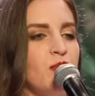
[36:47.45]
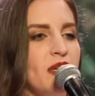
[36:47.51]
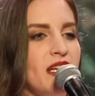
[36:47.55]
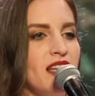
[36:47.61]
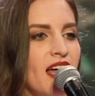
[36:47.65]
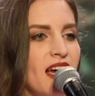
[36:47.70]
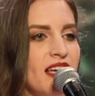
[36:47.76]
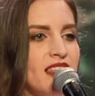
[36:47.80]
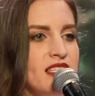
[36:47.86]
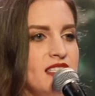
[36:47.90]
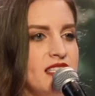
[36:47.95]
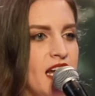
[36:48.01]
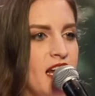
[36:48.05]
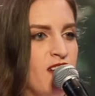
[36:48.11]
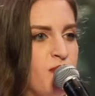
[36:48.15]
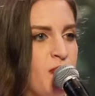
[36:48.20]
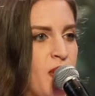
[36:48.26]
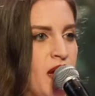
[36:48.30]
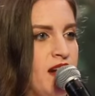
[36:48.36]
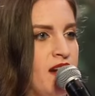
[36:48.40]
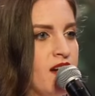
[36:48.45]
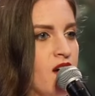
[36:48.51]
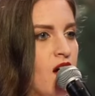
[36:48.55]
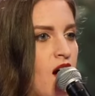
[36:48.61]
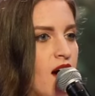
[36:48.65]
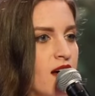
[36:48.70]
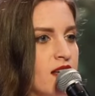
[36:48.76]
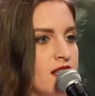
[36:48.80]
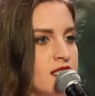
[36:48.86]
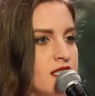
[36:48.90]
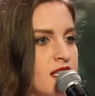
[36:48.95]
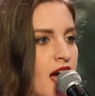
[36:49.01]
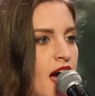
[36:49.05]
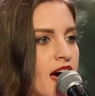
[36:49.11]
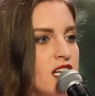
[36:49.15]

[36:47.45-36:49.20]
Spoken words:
to be like the day of Pentecost.